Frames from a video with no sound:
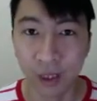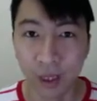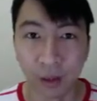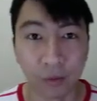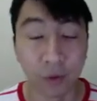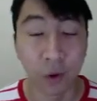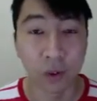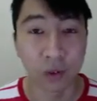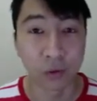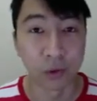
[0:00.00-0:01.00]
And of
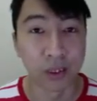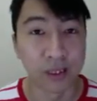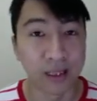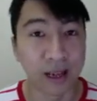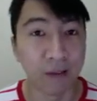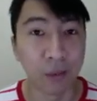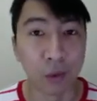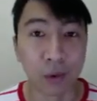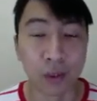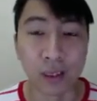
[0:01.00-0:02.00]
course, through this
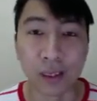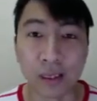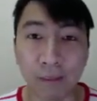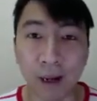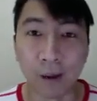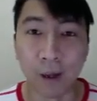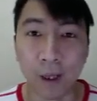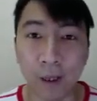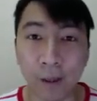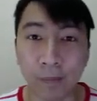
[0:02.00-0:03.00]
covenant, we also learn about
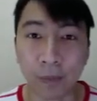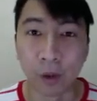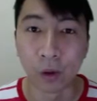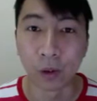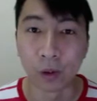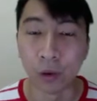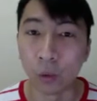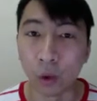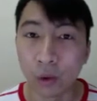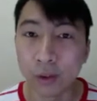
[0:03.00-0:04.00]
God no
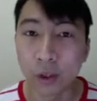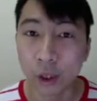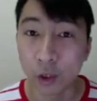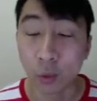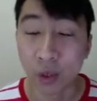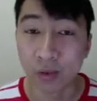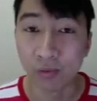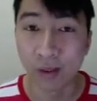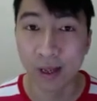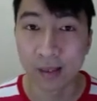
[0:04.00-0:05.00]
longer judges with
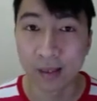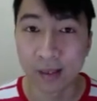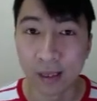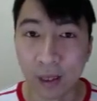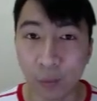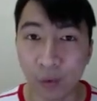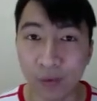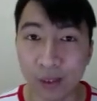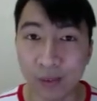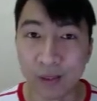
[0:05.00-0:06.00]
flood,
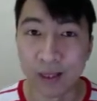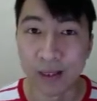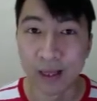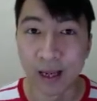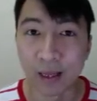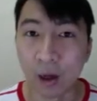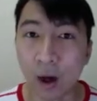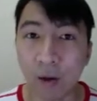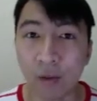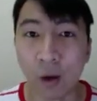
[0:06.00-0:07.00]
with the given sign
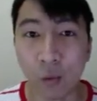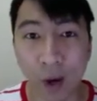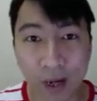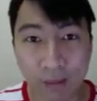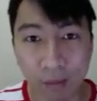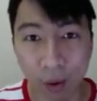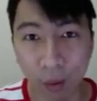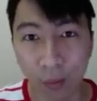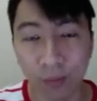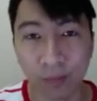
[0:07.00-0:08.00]
of a
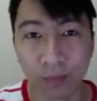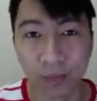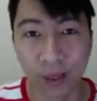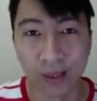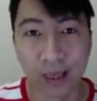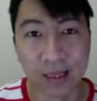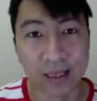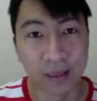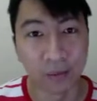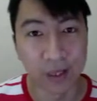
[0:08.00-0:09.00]
rainbow. And that
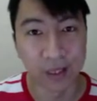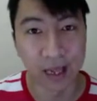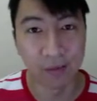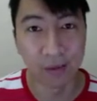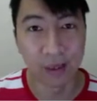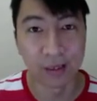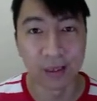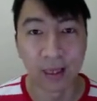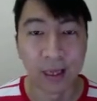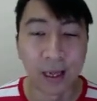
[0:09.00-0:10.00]
is the first
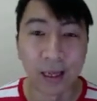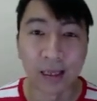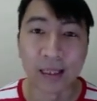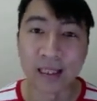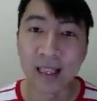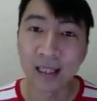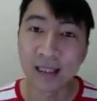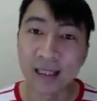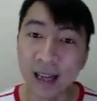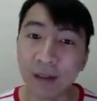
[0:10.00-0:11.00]
covenant. And in the
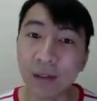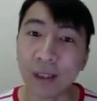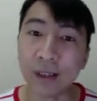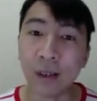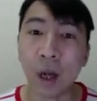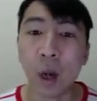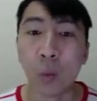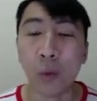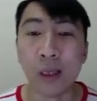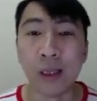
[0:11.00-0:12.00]
second covenant,
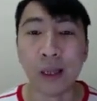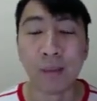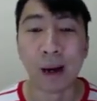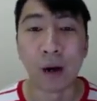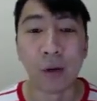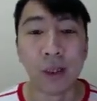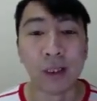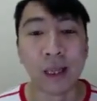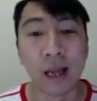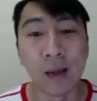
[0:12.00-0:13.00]
we learn about
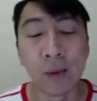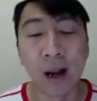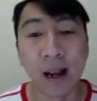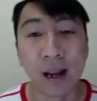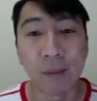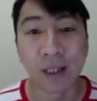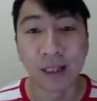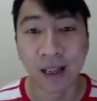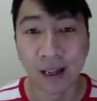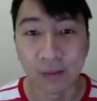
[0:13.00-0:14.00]
the
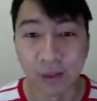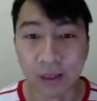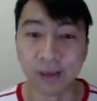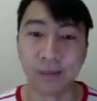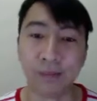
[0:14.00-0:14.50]
Abrahamic covenant.